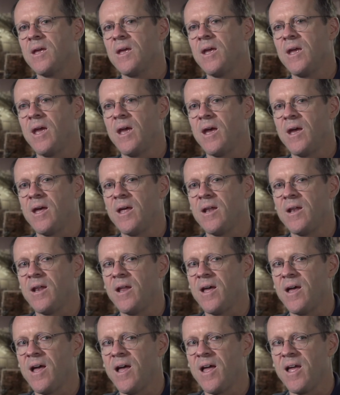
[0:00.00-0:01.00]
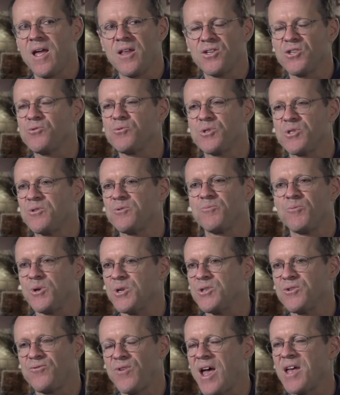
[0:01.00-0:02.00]
And I just
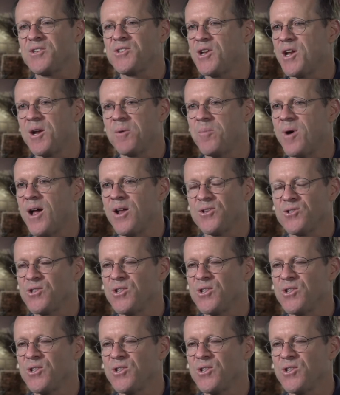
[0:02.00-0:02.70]
was fascinated by it.